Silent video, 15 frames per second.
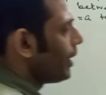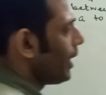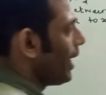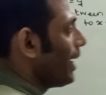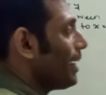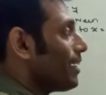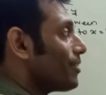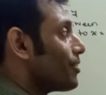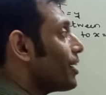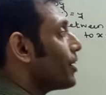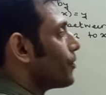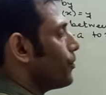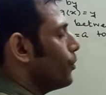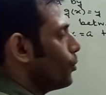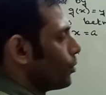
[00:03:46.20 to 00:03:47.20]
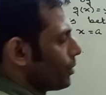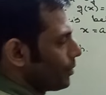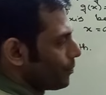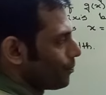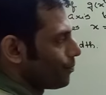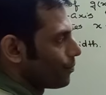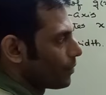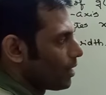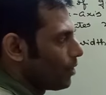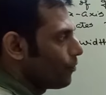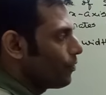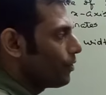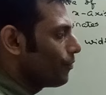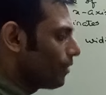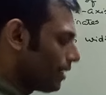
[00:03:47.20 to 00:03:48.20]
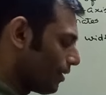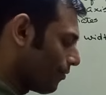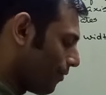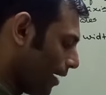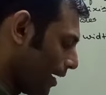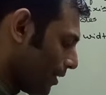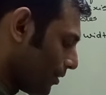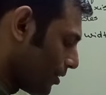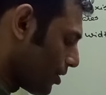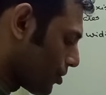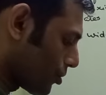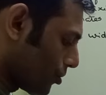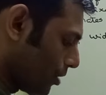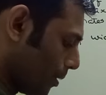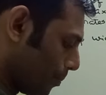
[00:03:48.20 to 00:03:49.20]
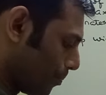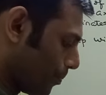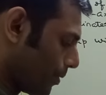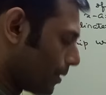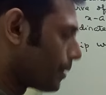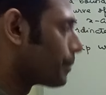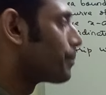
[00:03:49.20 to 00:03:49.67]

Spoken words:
And therefore, when we define this strip